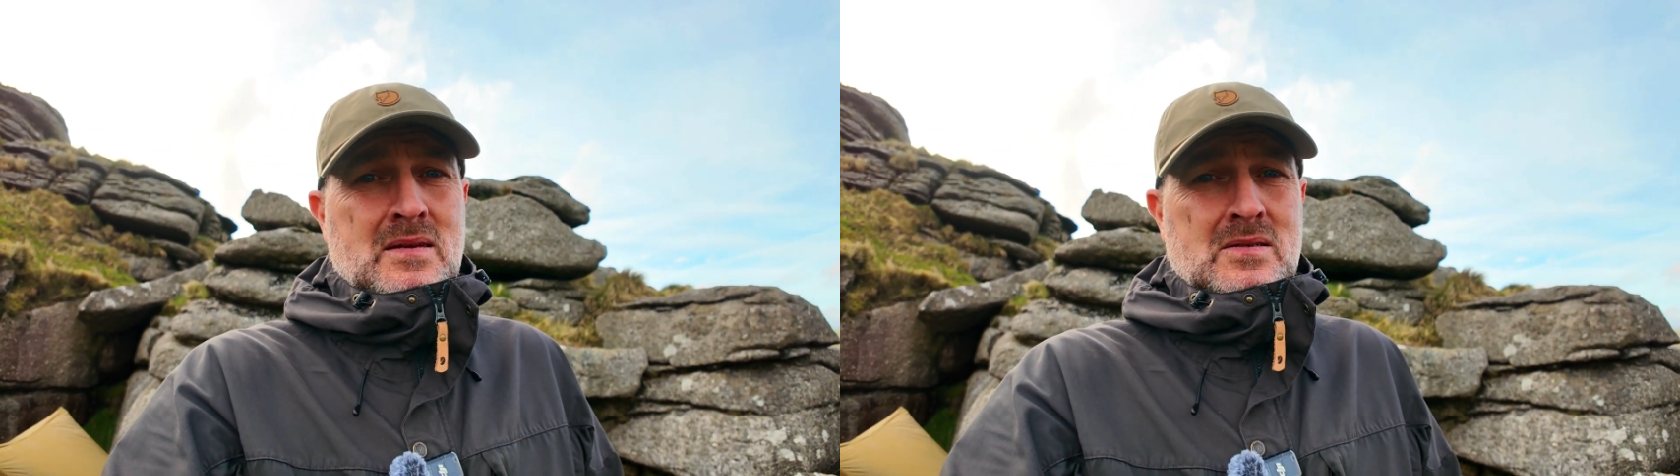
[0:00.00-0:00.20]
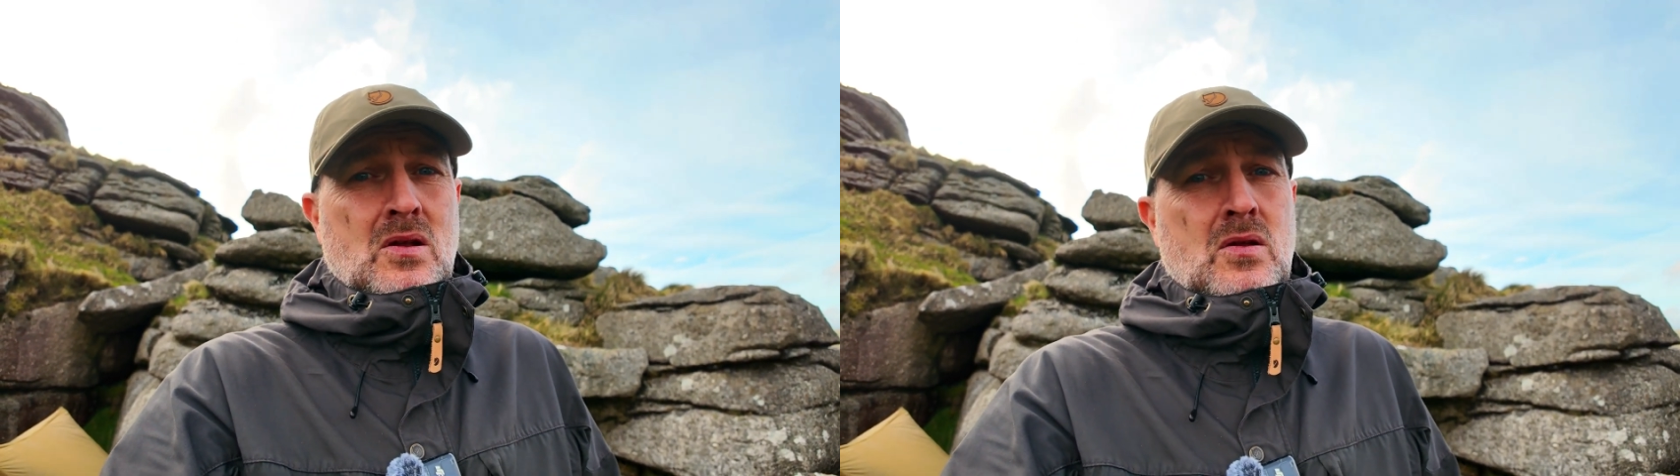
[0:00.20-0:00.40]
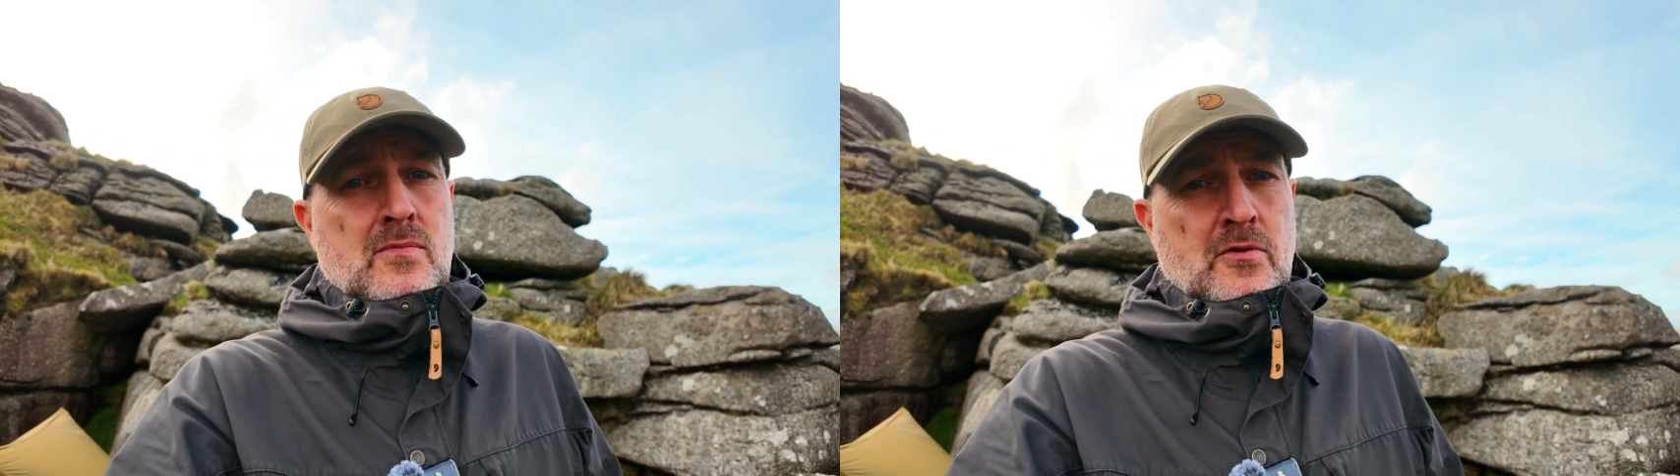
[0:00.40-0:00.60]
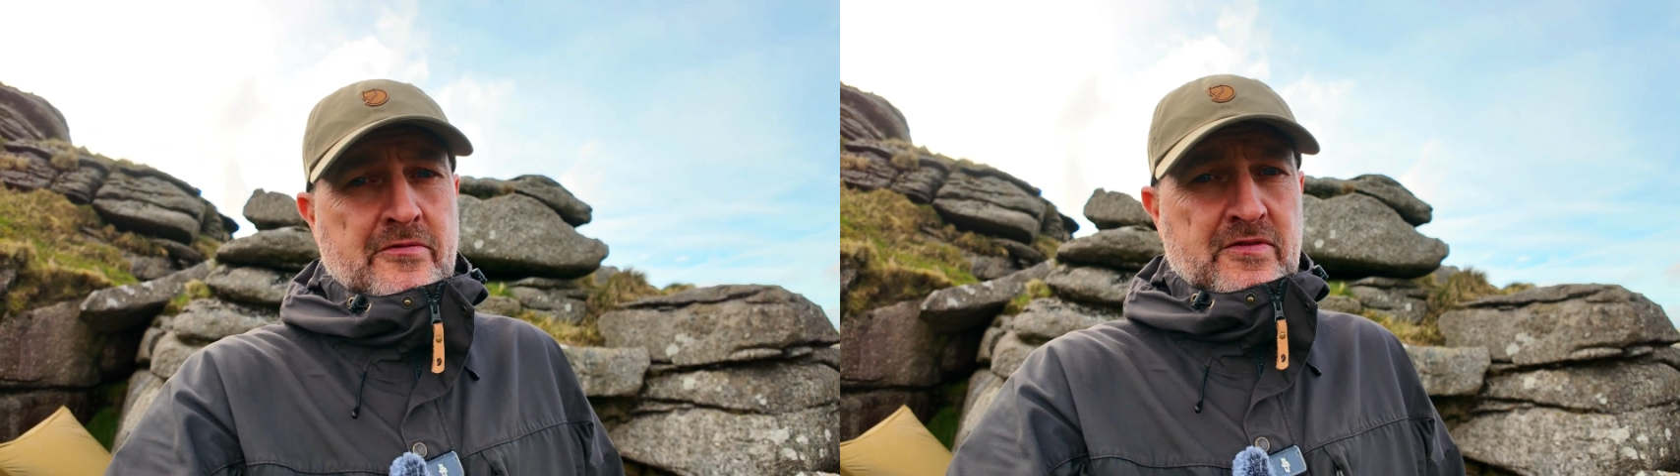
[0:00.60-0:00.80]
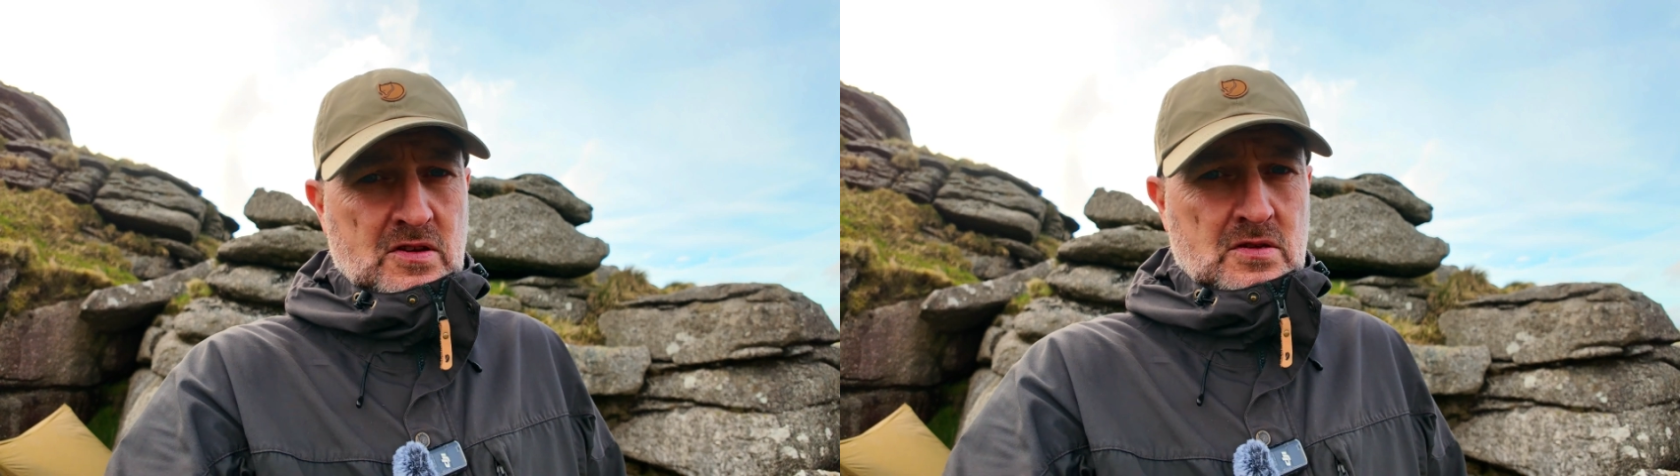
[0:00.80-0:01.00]
It's got a lot more
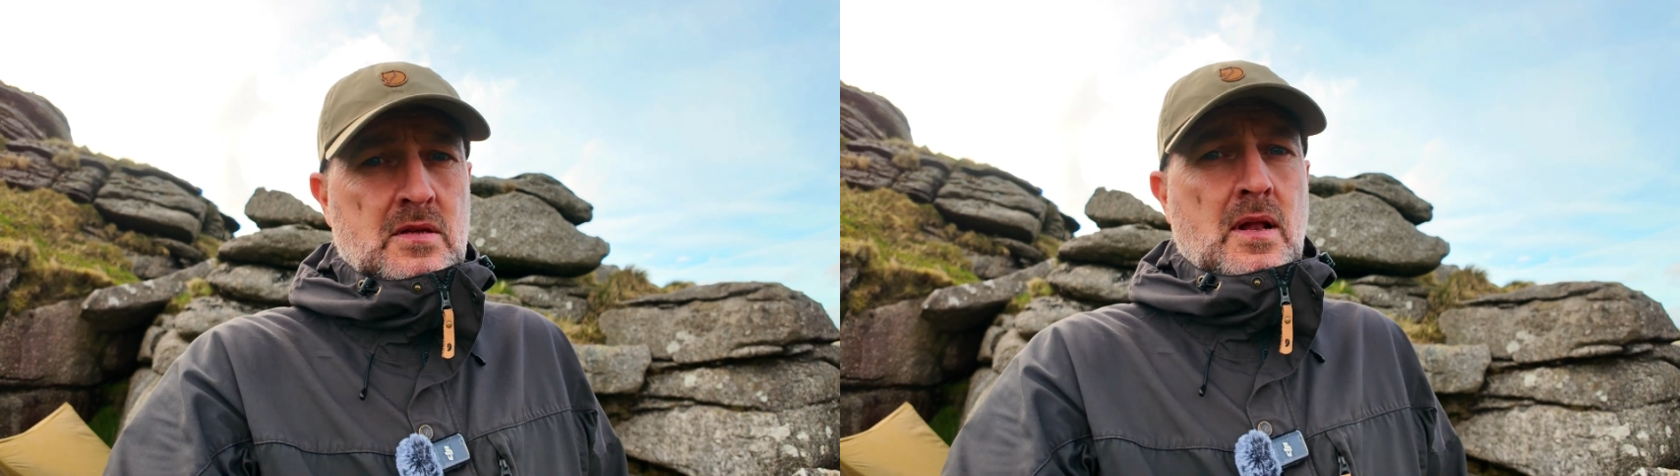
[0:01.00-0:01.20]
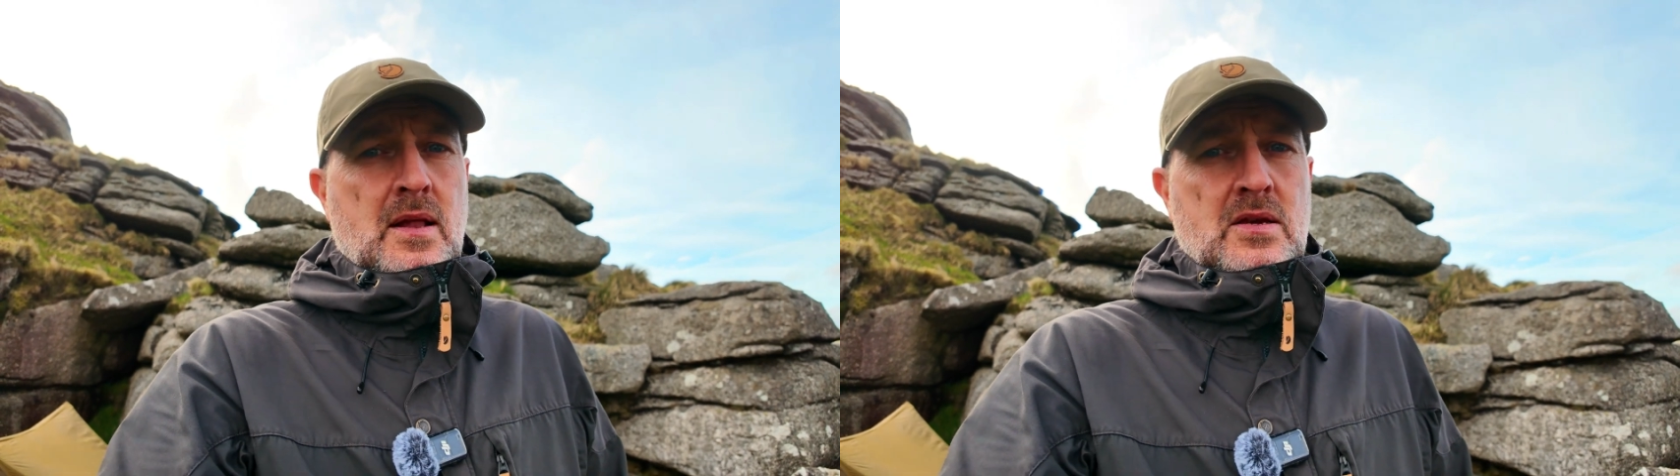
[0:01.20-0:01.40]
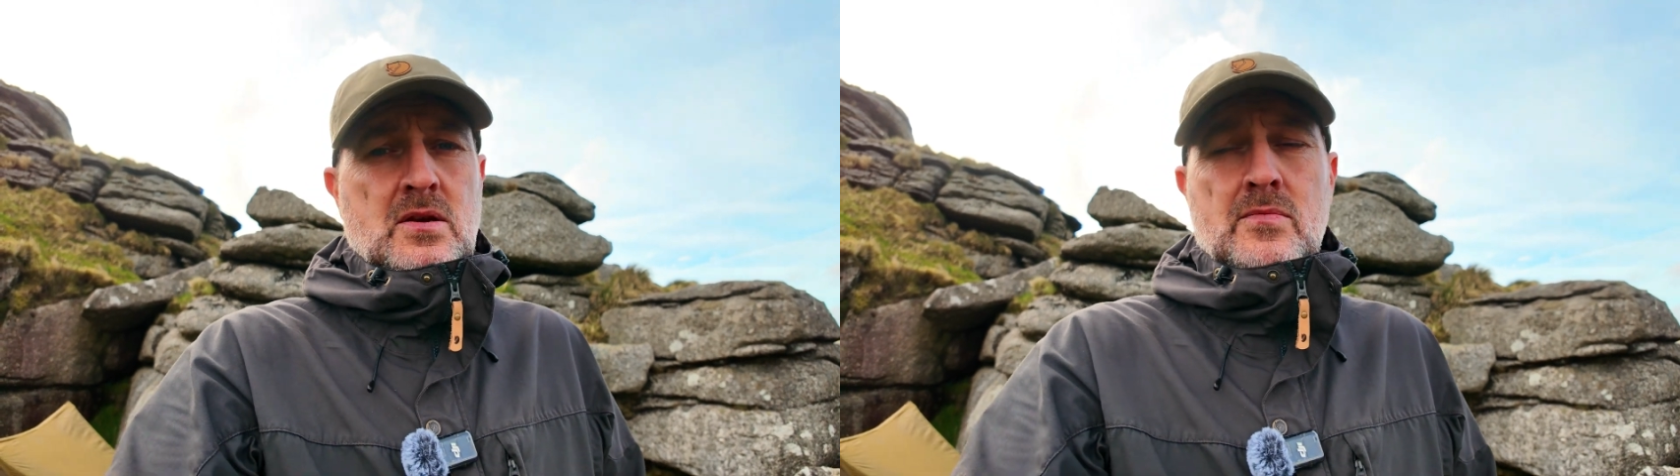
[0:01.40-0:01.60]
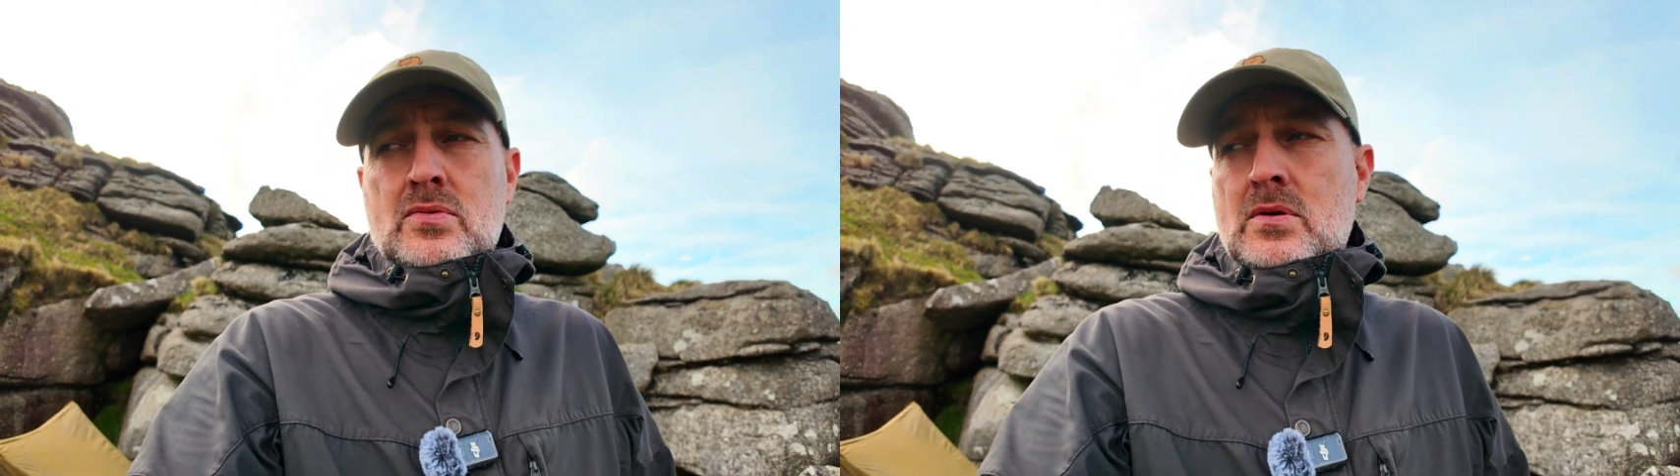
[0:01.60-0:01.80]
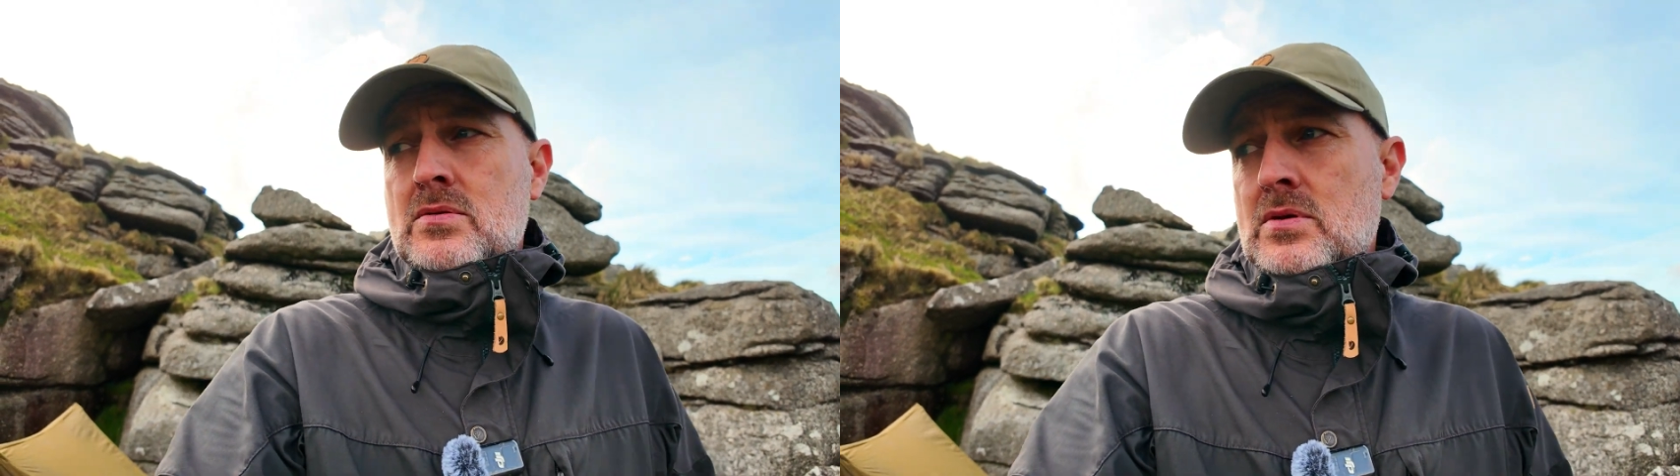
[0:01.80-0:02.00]
features than a Lanshan
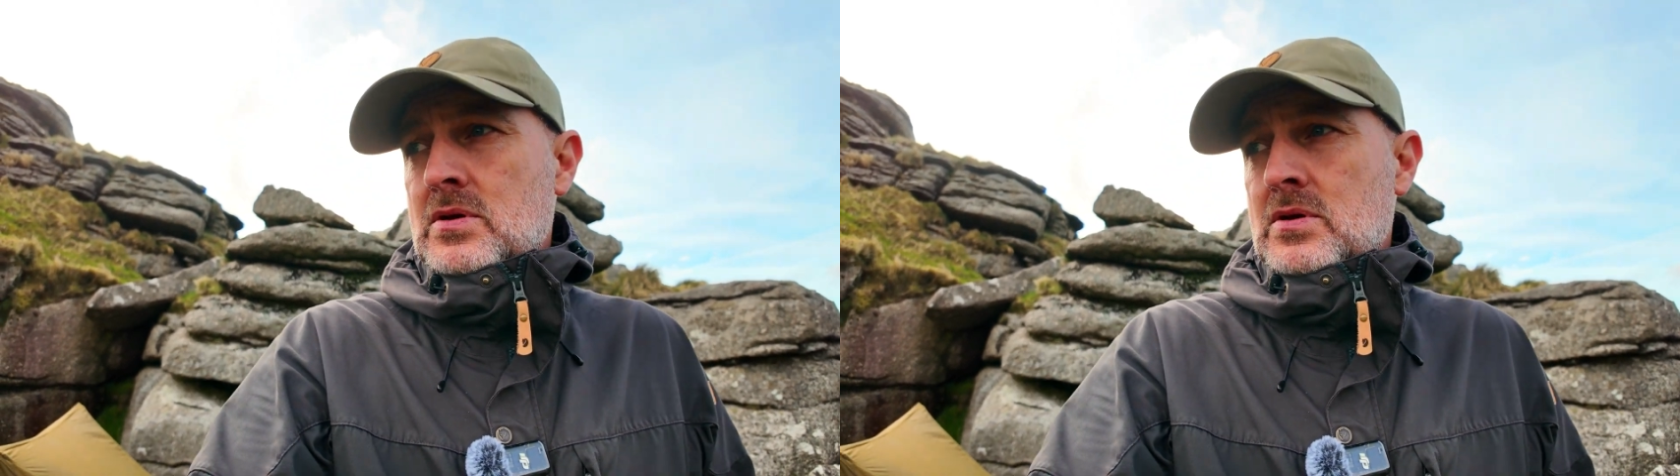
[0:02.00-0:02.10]
Pro,